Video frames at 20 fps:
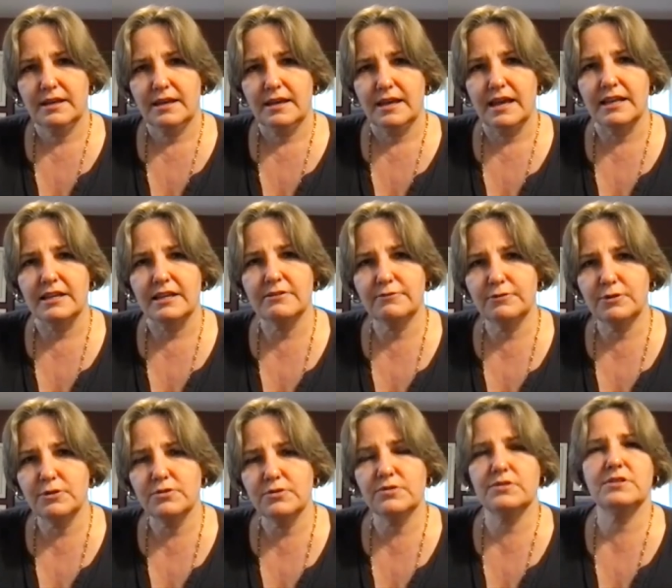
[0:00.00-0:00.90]
And if
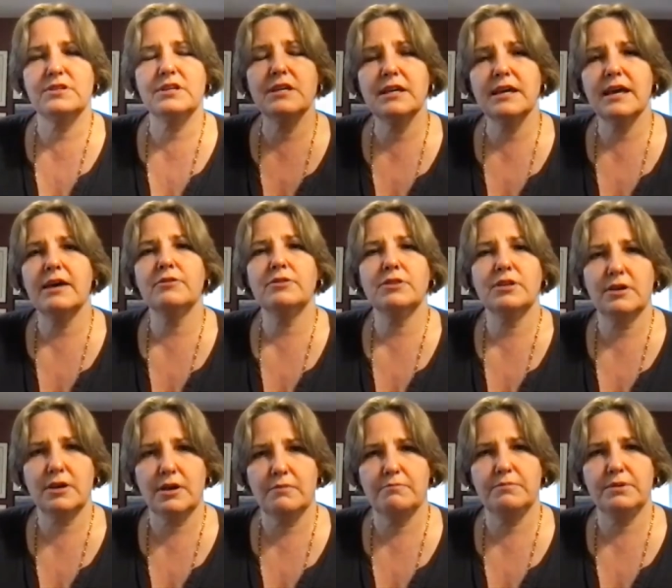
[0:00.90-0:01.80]
you seek out the
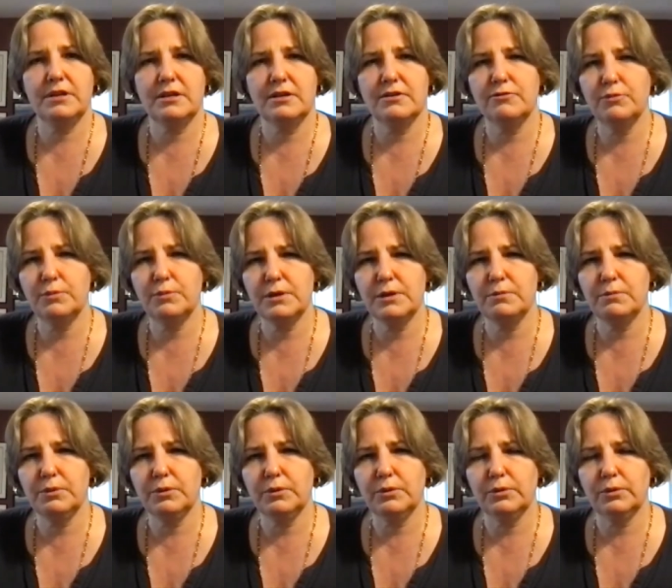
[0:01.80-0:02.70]
company of
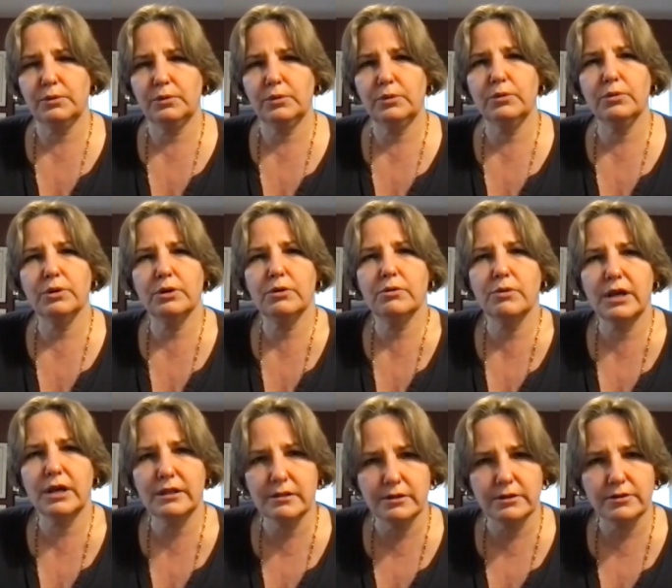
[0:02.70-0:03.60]
people who are
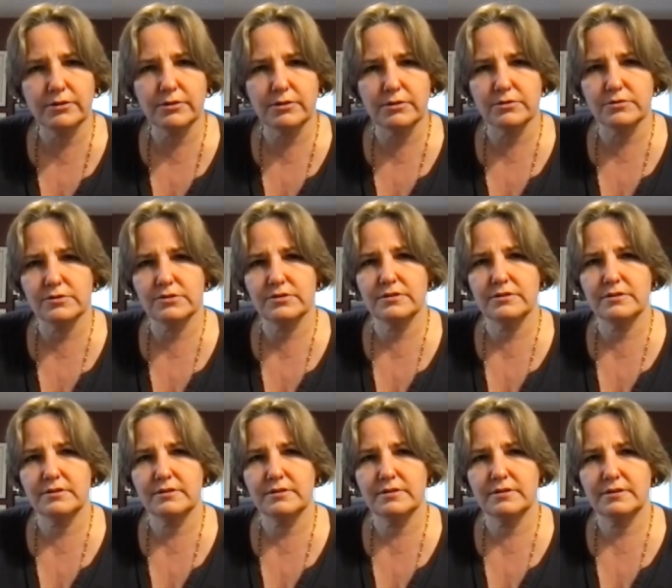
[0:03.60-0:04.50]
great learners
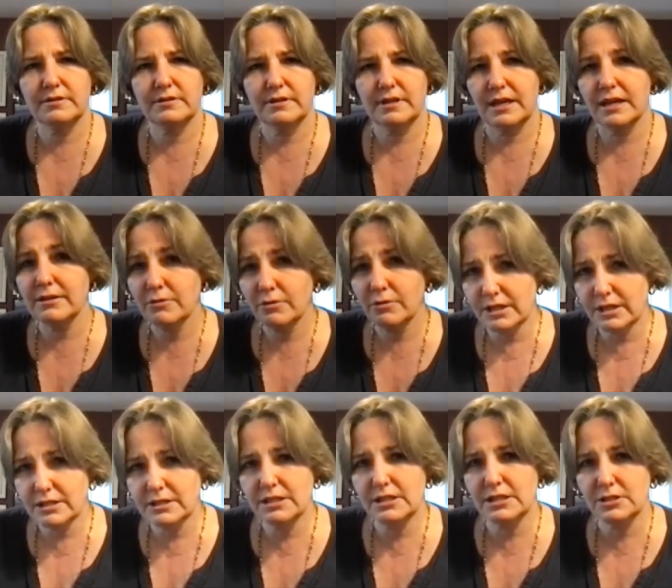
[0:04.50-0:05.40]
and
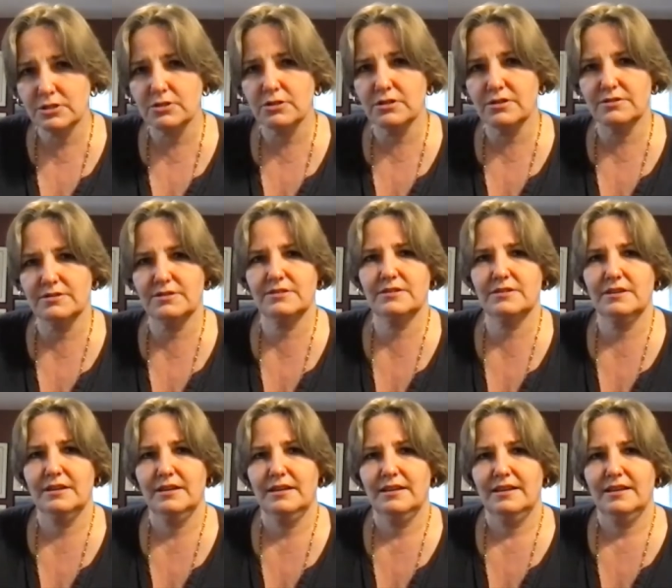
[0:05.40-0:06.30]
great teachers,
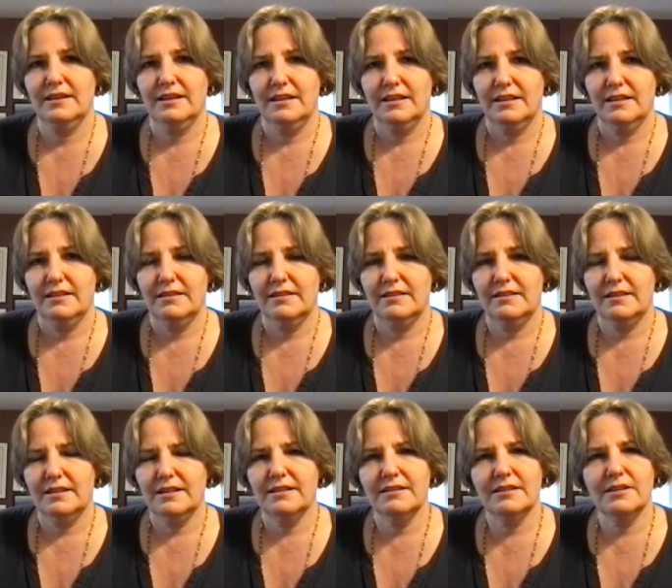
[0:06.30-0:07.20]

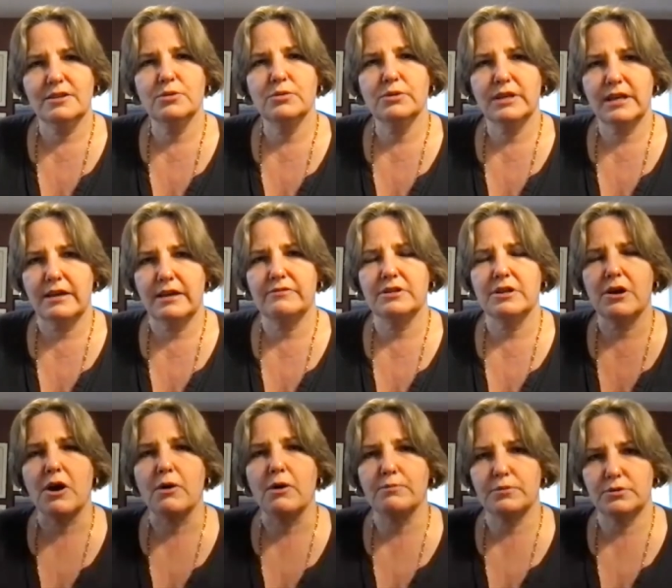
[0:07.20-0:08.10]
then I think you will have an
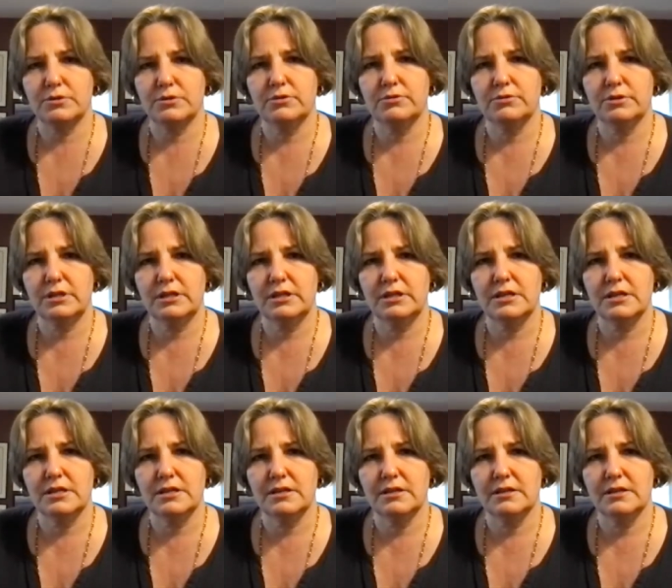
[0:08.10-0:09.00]
opportunity